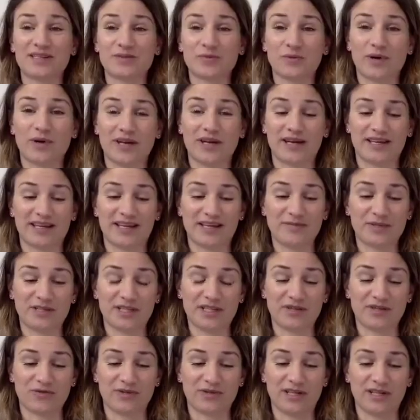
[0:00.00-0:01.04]
why I came to
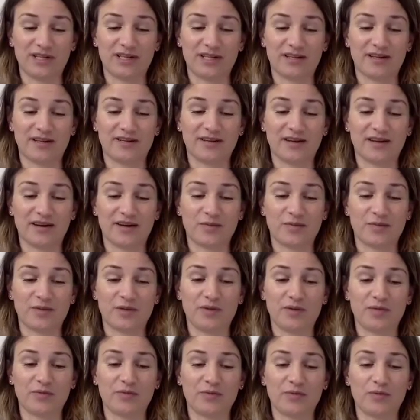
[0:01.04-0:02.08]
this, really. And I'd
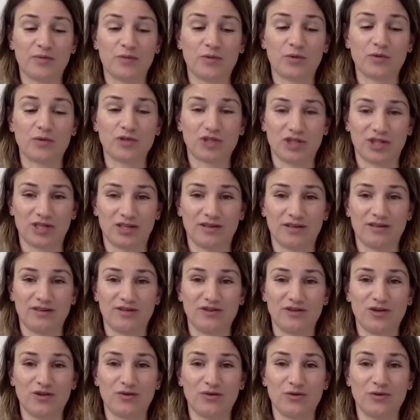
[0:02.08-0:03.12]
been watching
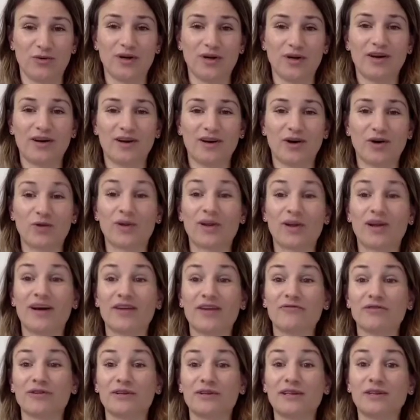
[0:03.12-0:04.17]
you
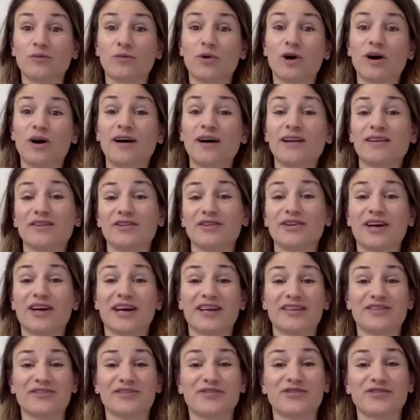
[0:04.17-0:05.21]
online for a little while
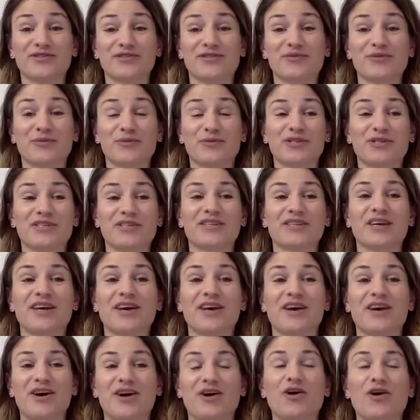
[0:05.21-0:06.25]
and was
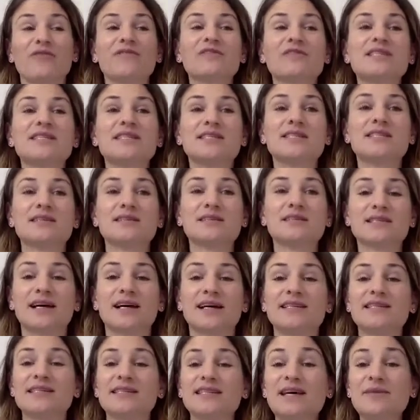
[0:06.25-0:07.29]
obviously
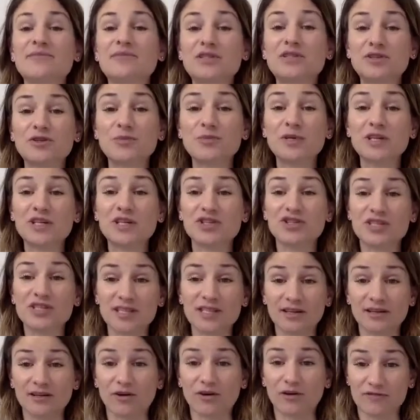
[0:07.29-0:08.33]
slightly skeptical because you
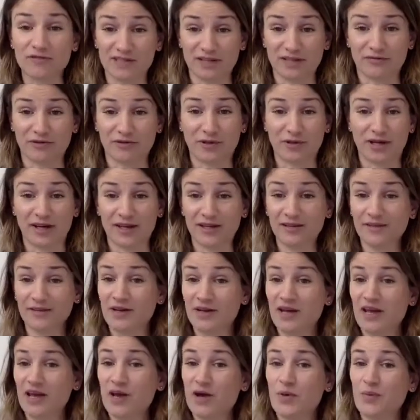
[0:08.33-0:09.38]
see a lot of stuff online,
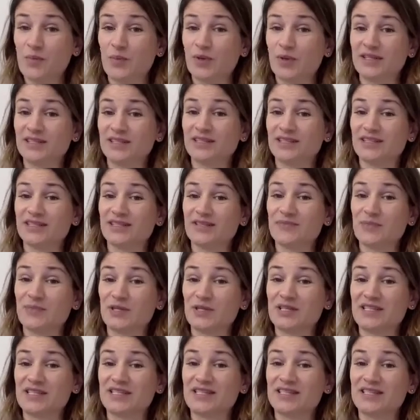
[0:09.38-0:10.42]
but
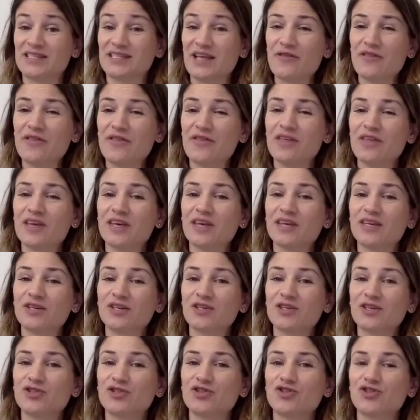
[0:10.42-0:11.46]
something
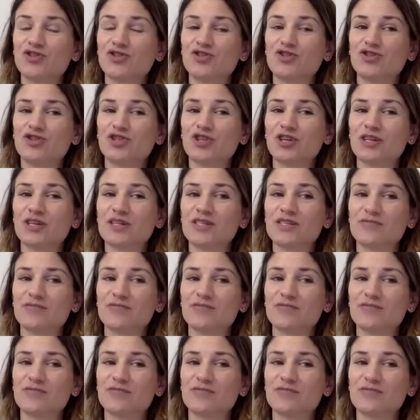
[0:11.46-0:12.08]
just